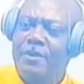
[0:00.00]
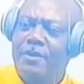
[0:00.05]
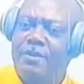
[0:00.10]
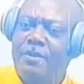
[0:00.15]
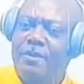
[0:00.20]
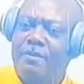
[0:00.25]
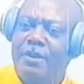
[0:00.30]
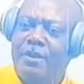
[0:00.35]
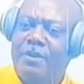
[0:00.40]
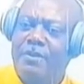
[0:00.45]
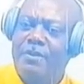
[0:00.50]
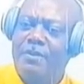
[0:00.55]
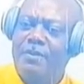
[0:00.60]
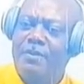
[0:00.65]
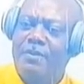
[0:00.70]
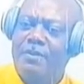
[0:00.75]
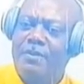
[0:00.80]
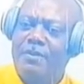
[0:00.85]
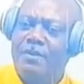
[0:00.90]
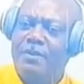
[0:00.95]
this one by
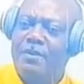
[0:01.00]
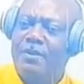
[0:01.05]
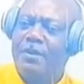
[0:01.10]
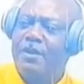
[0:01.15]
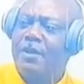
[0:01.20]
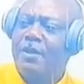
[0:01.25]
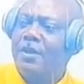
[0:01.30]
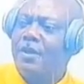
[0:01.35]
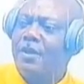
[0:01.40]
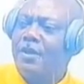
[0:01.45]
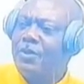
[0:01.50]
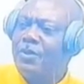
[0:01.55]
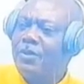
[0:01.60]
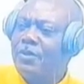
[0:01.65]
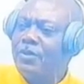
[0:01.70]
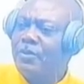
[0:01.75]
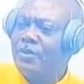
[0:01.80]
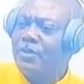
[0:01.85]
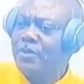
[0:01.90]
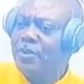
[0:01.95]
2.
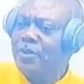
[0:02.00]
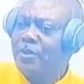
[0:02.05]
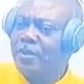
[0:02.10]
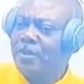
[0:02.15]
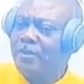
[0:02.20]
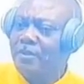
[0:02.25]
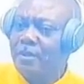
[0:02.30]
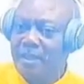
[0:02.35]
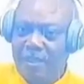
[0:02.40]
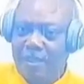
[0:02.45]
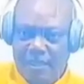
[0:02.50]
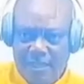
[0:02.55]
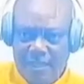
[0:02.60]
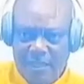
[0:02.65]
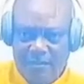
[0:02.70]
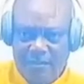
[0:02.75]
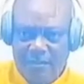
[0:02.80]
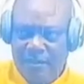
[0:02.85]
So this one will cancel